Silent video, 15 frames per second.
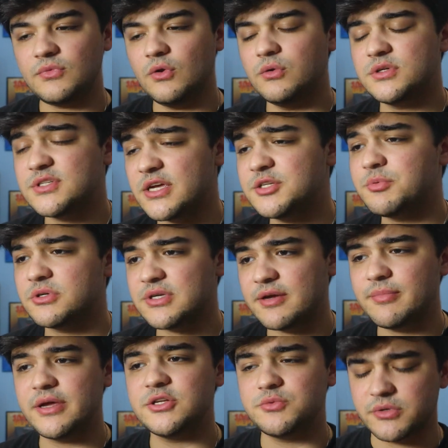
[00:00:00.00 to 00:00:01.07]
or a sketchbook
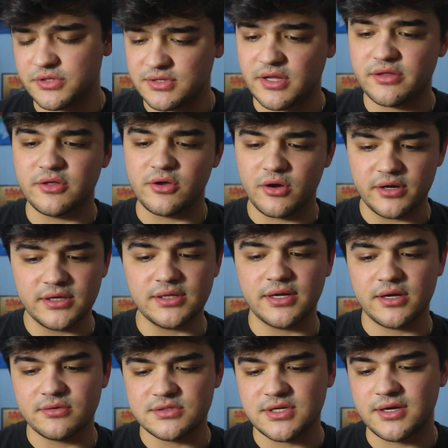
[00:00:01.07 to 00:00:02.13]
type page with nothing on it,
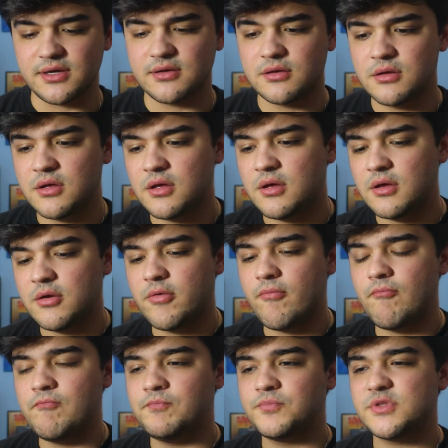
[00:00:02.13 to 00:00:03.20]
like I was saying.
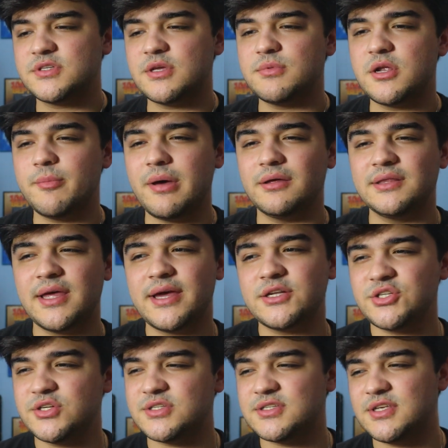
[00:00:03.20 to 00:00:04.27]
Something about
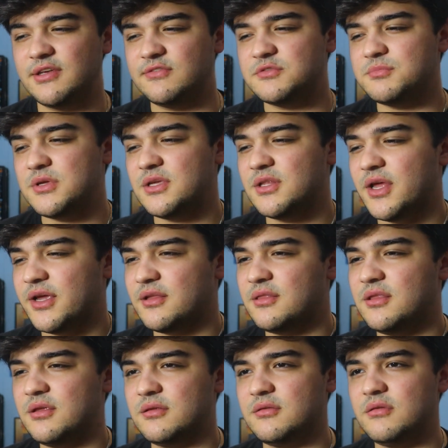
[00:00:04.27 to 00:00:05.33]
that just gives me
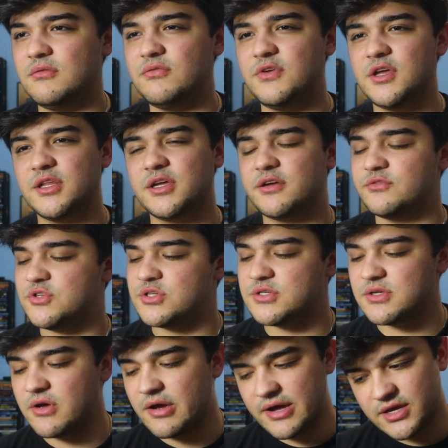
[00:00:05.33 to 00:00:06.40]
like the feeling of
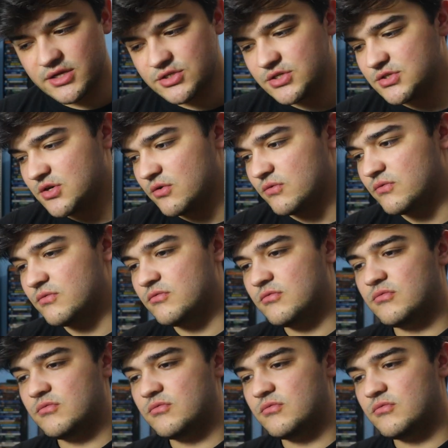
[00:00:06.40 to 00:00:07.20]
just, oh, I can just go,